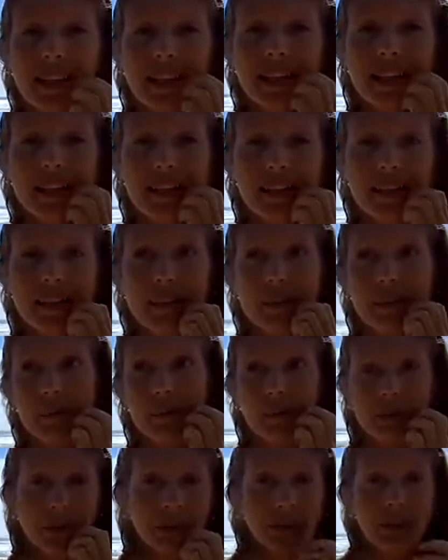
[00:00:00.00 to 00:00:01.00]
is
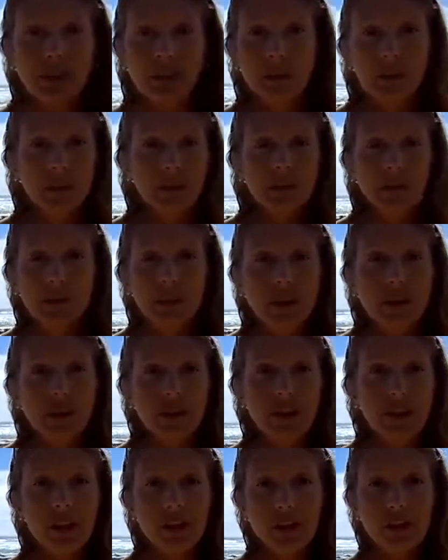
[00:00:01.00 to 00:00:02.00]
doing a little bit of
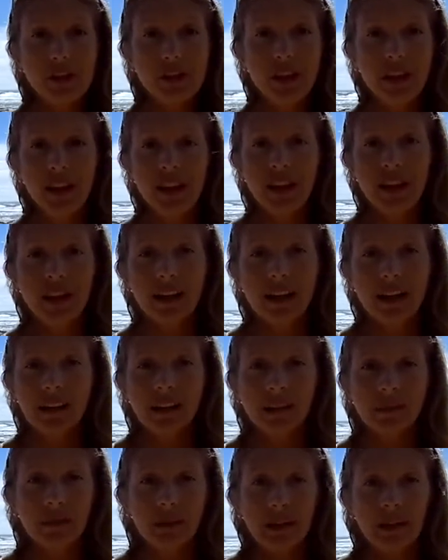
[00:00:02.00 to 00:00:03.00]
research,
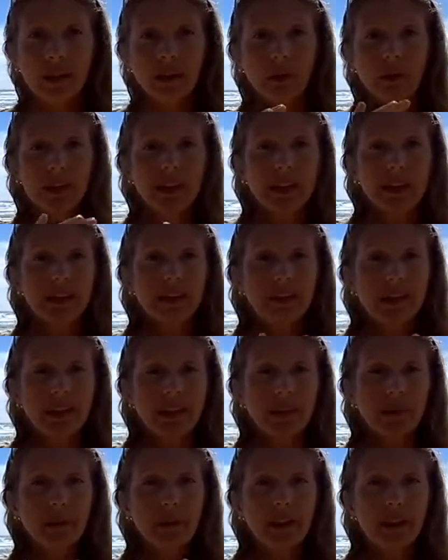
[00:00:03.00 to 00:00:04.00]
right? Going into
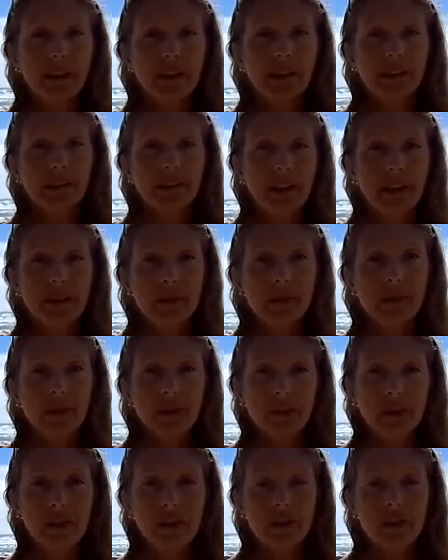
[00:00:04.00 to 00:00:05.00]
keyword, Facebook
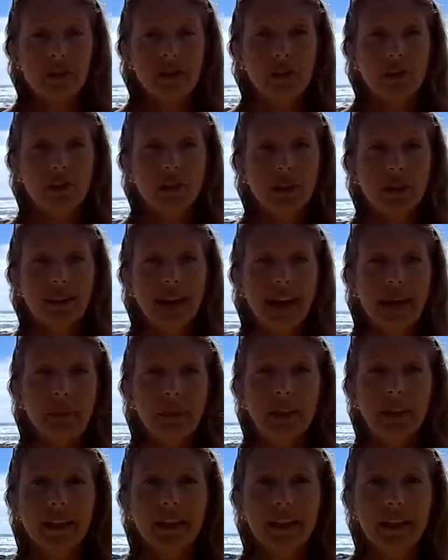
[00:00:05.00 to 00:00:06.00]
search,
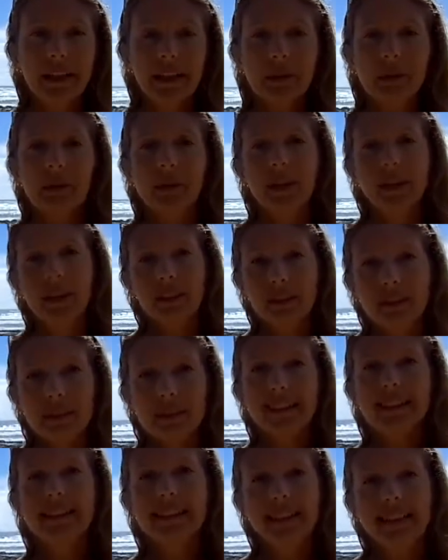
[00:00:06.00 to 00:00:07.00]
typing in a keyword,
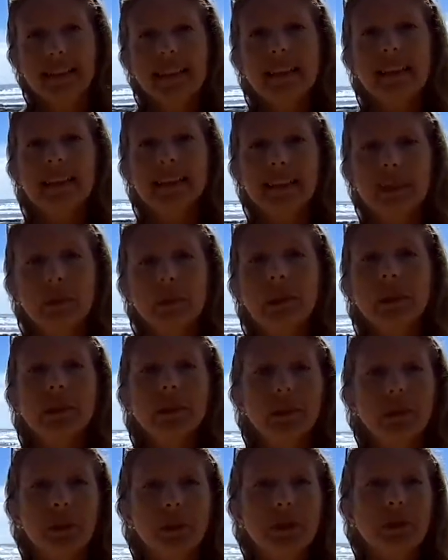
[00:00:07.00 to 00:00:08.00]
seeing similar
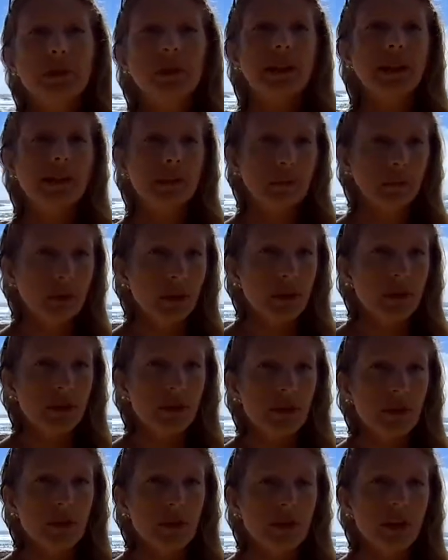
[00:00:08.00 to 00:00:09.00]
groups, doing some
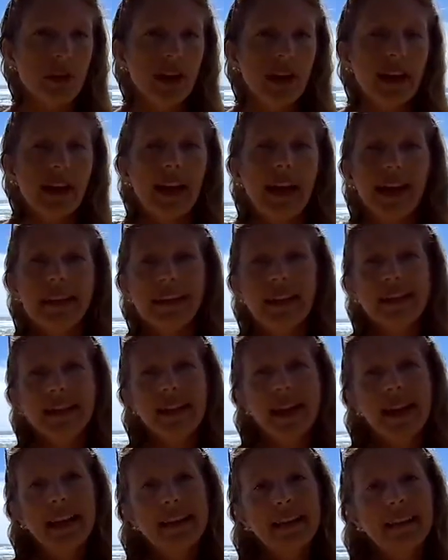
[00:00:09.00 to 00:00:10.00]
research, and then
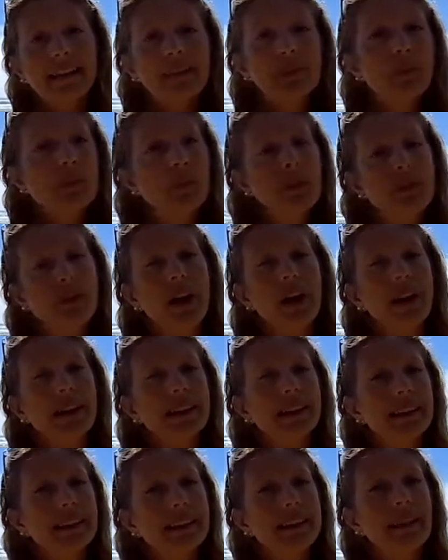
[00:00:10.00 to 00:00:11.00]
taking the most
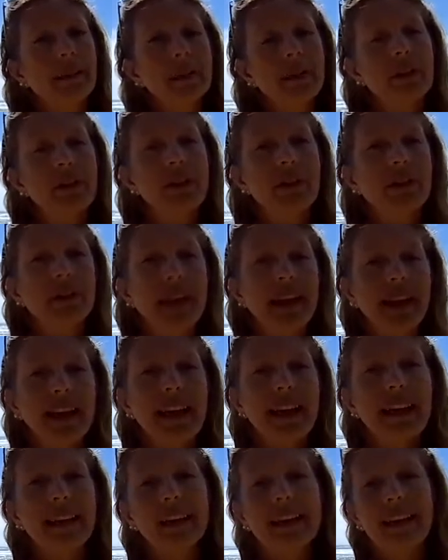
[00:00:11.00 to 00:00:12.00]
targeted keywords you
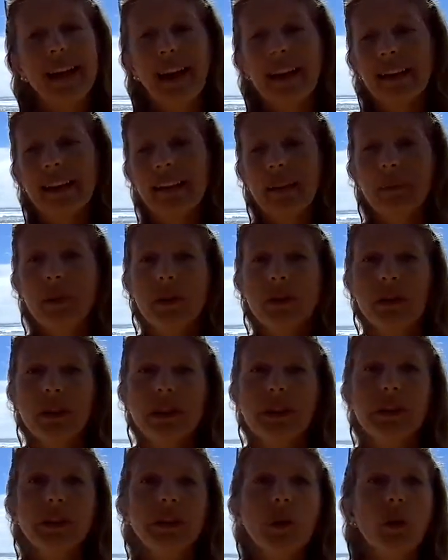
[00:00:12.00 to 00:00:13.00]
can and adding them into
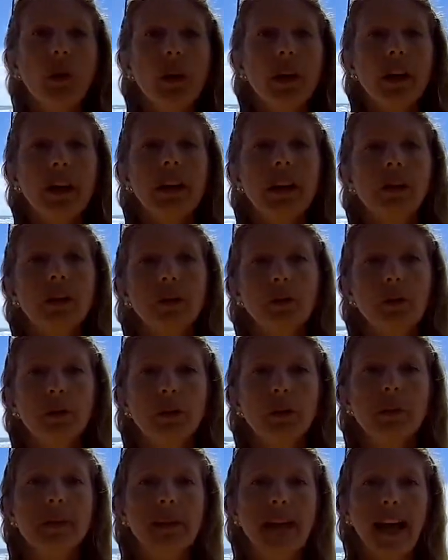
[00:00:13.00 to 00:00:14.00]
your
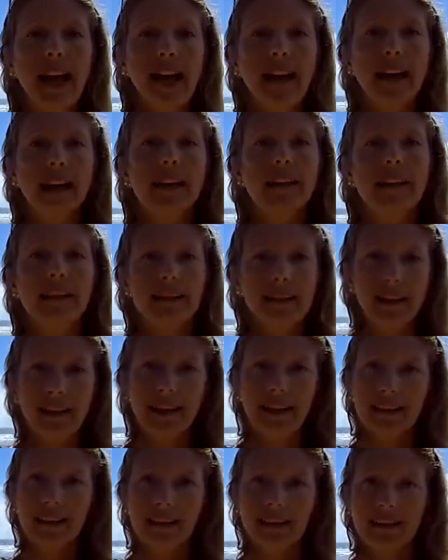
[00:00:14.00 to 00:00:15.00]
group tag
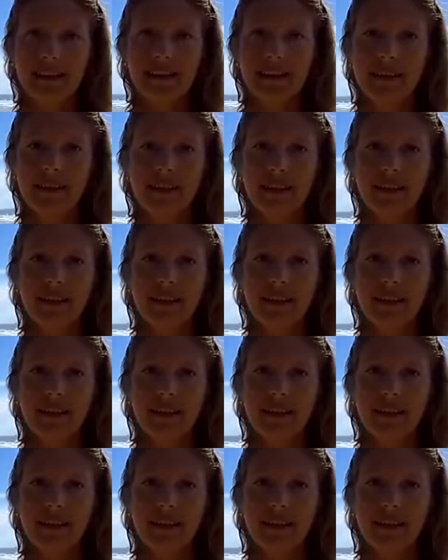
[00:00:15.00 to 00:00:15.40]
settings.